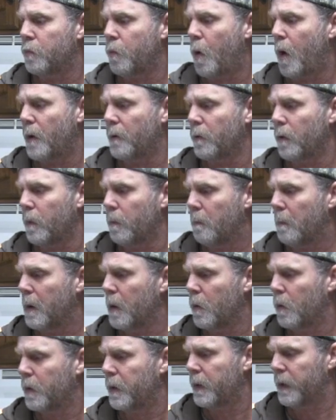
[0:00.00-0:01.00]
water, or
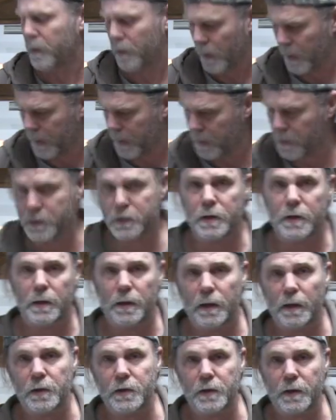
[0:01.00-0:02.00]
milk here, I guess, to
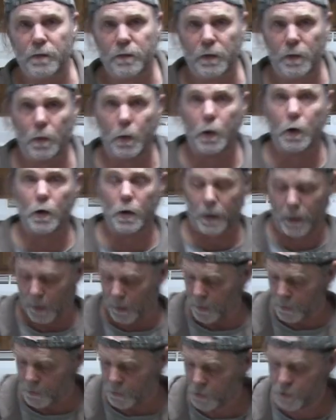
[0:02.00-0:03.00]
this if you were
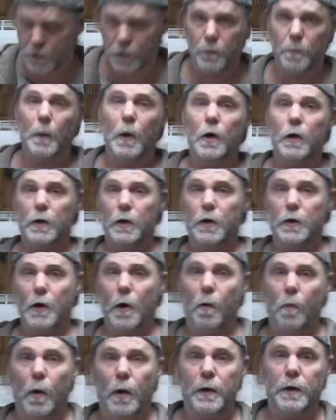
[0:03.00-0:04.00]
cooking it as soup. You
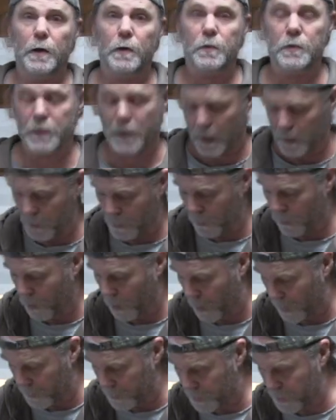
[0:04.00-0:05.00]
don't want to use that. You
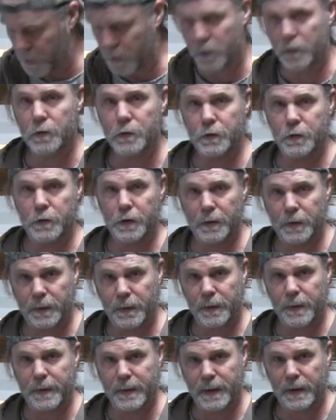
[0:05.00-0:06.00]
want to use
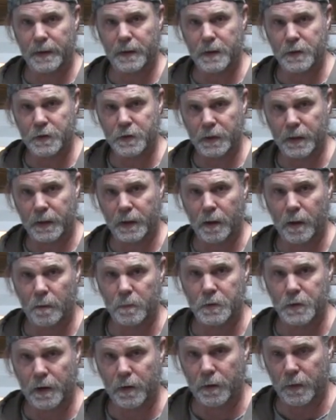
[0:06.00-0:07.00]
thickness. It
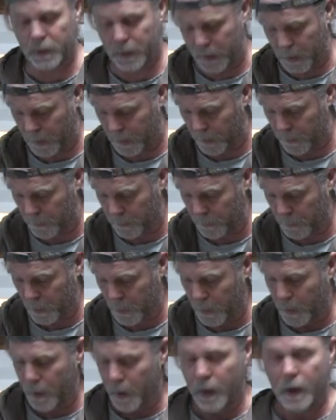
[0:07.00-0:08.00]
comes out of the can.
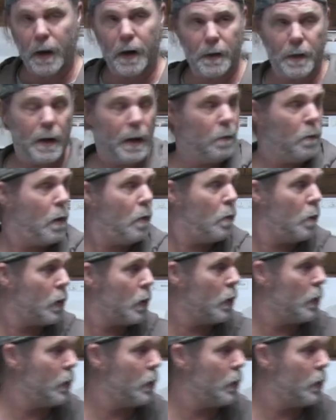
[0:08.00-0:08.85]
And then what we're